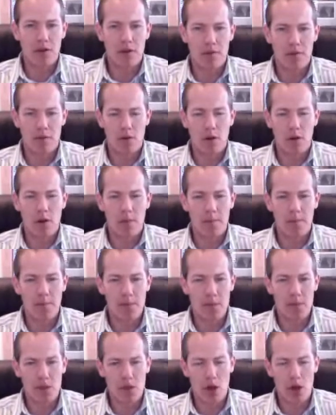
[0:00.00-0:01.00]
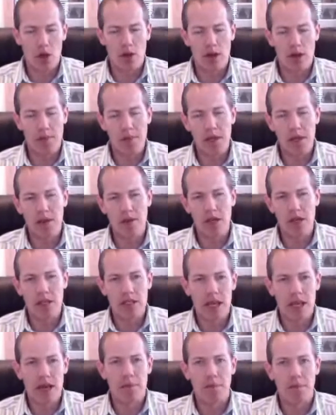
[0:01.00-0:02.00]
fit for. So let me give you an
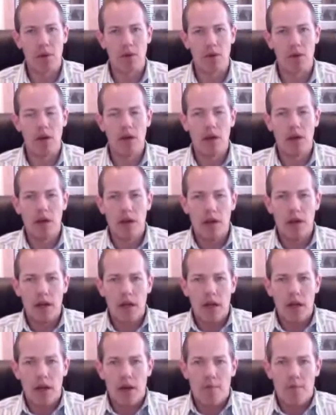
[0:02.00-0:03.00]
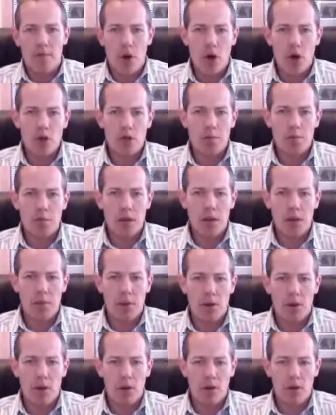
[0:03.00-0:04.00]
example. Most
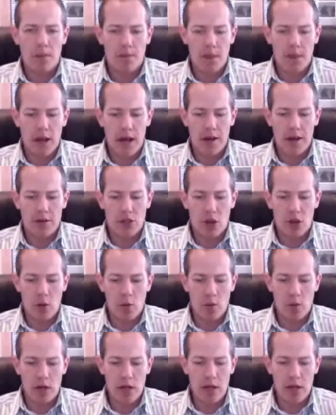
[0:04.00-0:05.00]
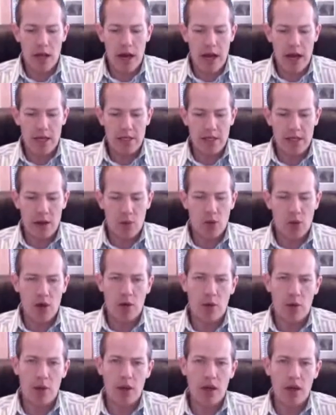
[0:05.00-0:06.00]
people uh, don't realize that when
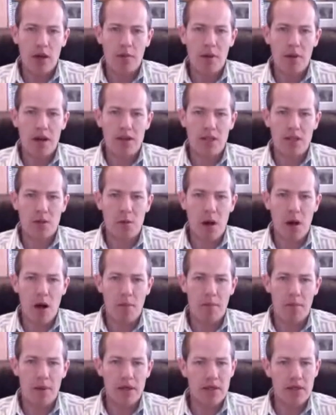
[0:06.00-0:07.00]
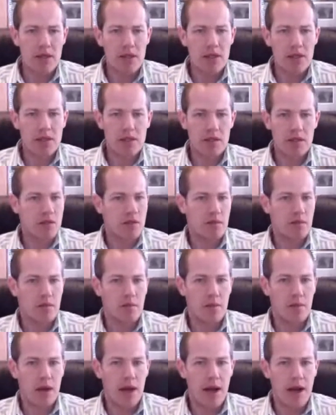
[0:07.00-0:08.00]
you're thinking about a small business
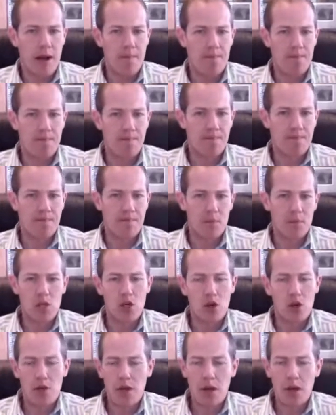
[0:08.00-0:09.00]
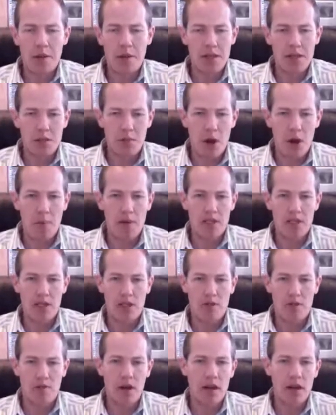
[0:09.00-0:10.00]
um, you're thinking about small
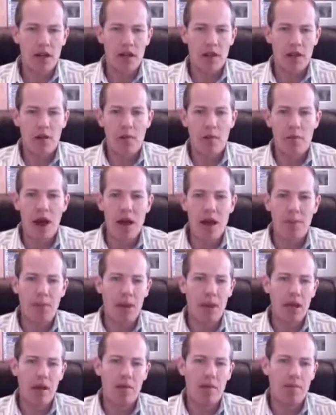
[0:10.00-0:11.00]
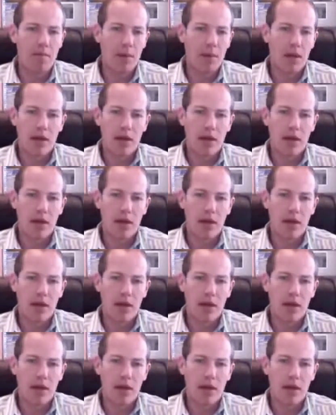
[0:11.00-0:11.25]
business funding, there might be